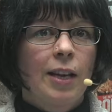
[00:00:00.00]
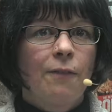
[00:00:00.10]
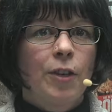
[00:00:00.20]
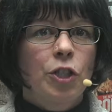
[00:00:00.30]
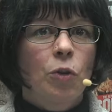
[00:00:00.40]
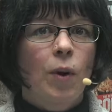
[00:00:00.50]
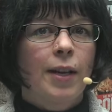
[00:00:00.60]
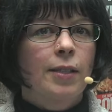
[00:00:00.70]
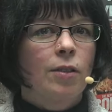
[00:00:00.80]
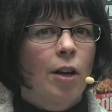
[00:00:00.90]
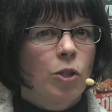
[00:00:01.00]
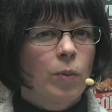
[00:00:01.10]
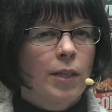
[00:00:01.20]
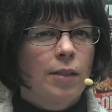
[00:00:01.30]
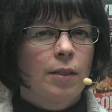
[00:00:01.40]
The official one has not
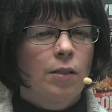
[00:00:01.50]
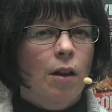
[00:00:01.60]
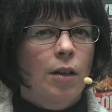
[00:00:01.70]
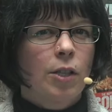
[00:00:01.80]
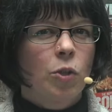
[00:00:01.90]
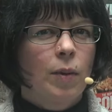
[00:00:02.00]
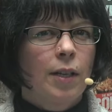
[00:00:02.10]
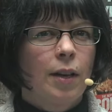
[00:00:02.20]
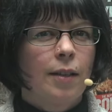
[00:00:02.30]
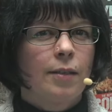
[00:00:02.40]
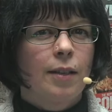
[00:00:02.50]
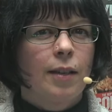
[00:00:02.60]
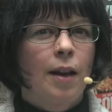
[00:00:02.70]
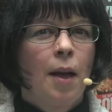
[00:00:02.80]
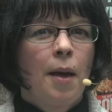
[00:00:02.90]
tweeted since August
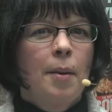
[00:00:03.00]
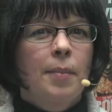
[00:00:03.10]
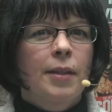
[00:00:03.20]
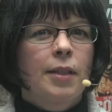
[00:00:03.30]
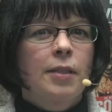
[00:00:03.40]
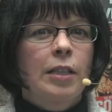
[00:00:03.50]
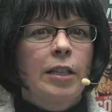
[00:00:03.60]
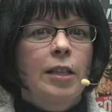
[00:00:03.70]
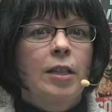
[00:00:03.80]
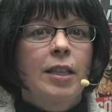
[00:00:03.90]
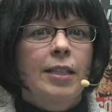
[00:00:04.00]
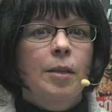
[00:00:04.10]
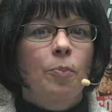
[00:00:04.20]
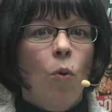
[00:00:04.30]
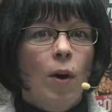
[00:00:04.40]
2019, but the, the,
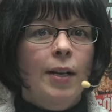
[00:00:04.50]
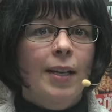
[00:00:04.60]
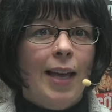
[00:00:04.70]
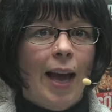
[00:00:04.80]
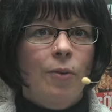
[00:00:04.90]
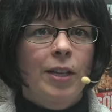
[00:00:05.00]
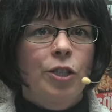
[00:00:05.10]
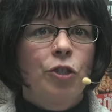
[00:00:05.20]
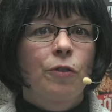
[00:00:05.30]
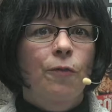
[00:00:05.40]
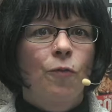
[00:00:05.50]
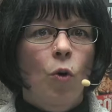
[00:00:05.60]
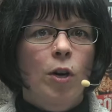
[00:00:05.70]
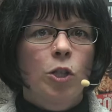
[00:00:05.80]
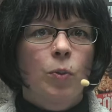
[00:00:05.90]
support account issued
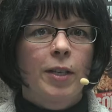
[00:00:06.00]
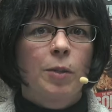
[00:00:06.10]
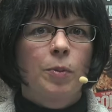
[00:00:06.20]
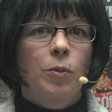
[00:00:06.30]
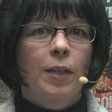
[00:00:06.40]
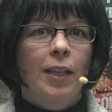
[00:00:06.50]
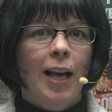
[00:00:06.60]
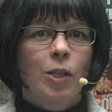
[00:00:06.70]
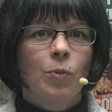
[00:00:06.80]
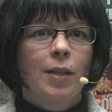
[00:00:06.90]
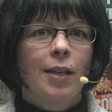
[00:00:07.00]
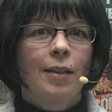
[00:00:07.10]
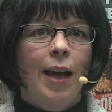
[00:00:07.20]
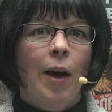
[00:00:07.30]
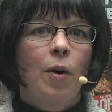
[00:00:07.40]
four tweets between last week
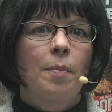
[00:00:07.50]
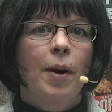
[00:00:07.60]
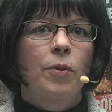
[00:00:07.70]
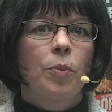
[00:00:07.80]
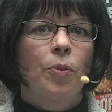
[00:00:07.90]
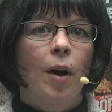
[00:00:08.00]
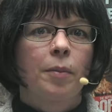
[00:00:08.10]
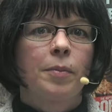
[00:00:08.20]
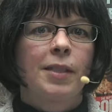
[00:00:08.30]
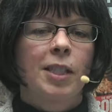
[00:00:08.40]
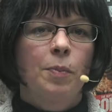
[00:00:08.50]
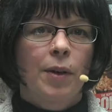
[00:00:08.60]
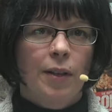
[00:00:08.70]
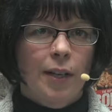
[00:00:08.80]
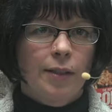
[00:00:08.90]
and now about the problems
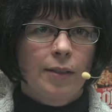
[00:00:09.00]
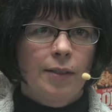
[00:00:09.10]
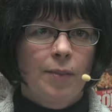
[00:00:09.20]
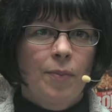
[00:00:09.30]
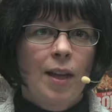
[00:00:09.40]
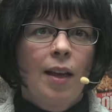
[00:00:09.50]
experienced.